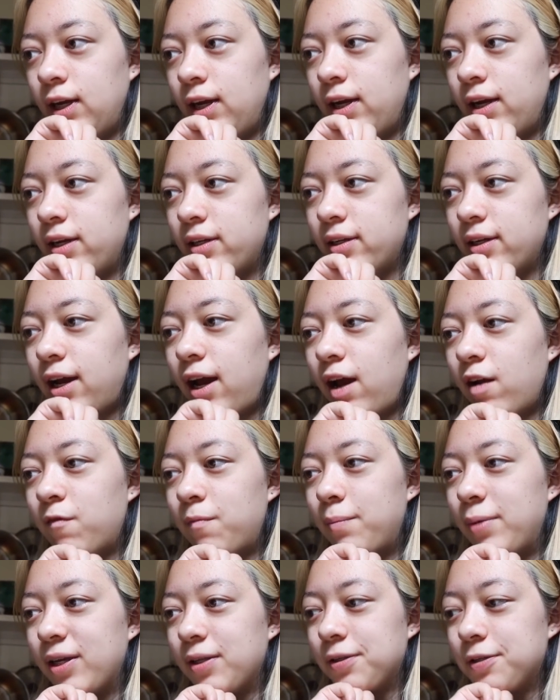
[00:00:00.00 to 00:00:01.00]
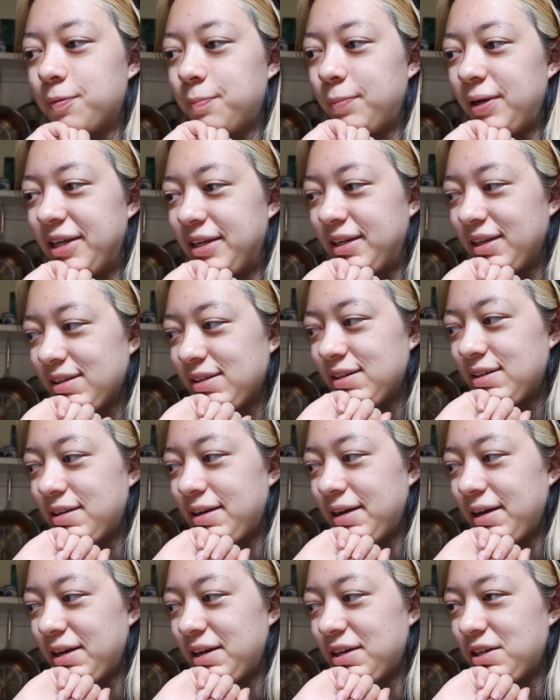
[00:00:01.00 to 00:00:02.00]
And I have been spending the
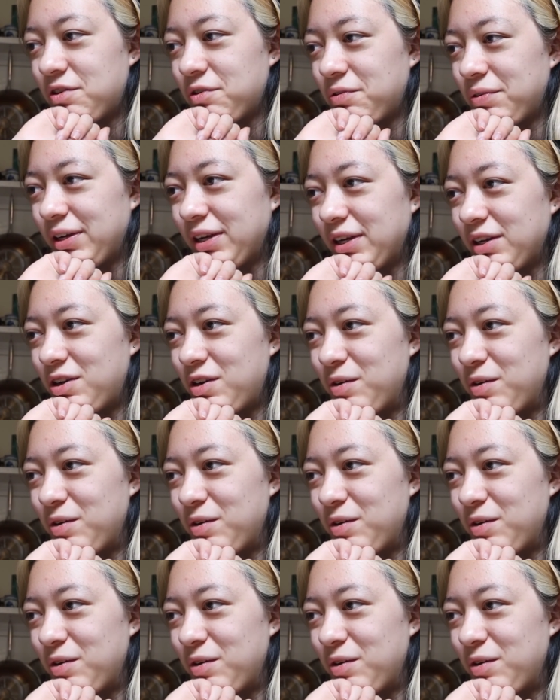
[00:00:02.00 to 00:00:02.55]
day doing